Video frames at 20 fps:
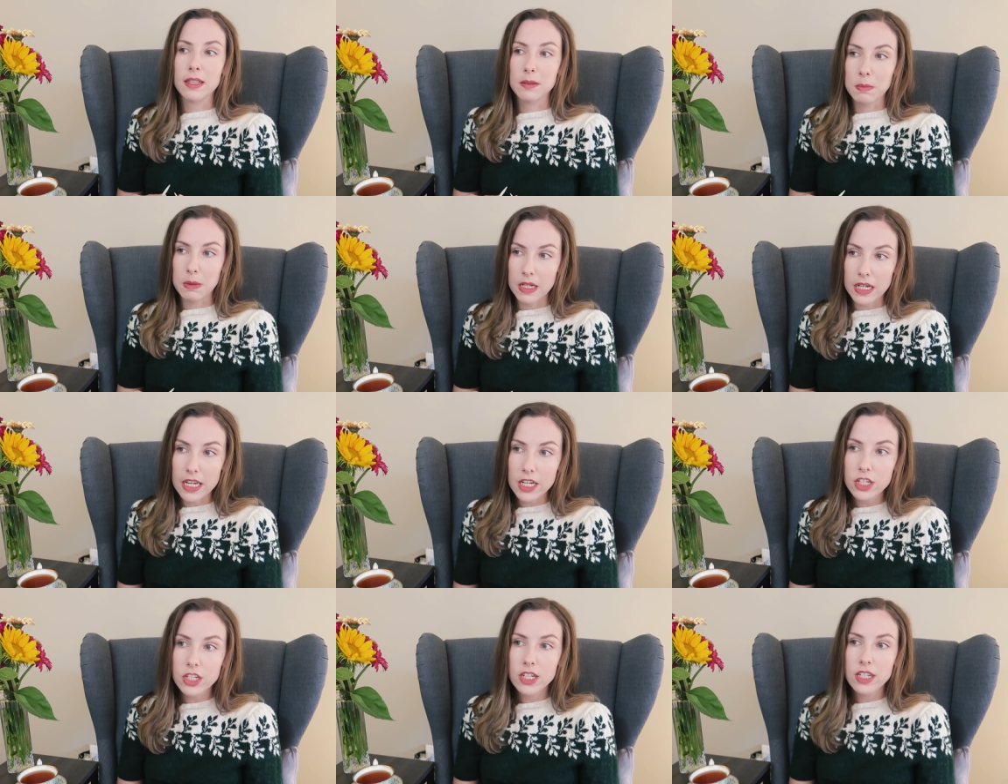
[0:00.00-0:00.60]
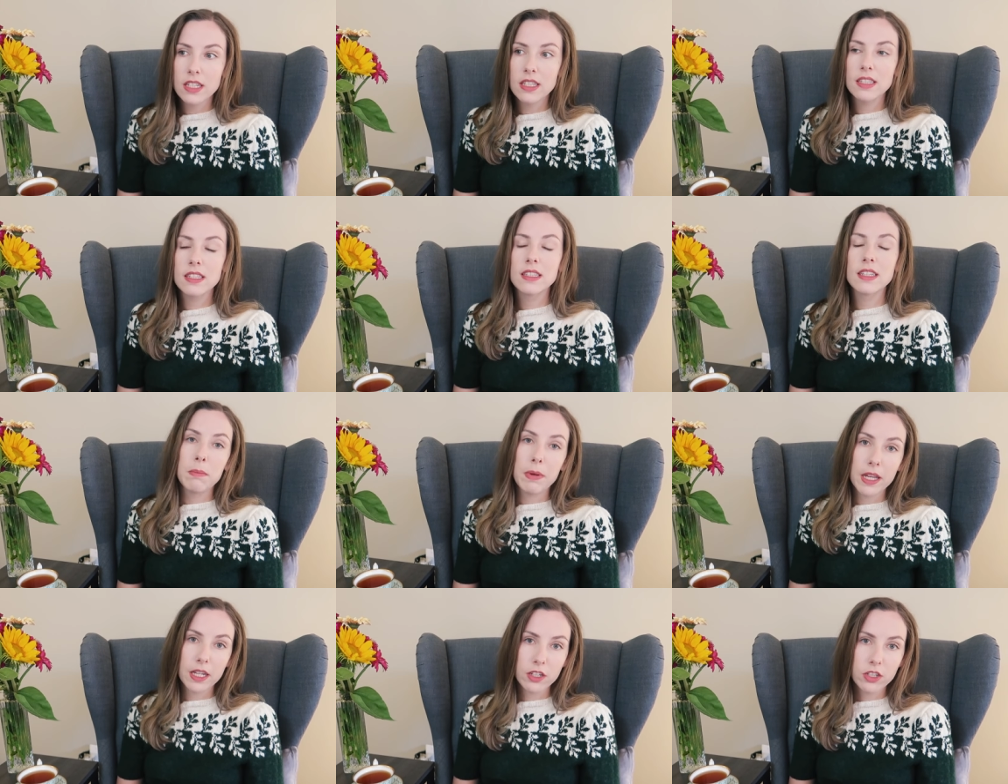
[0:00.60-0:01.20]
explanations,
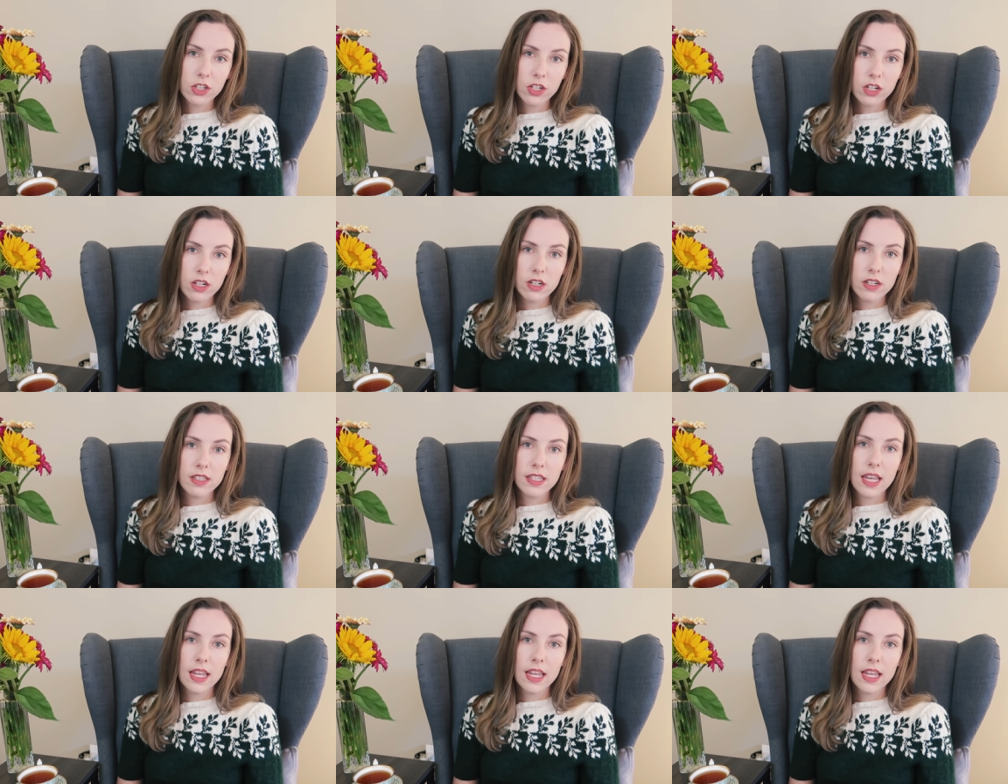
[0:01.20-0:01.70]
pictures,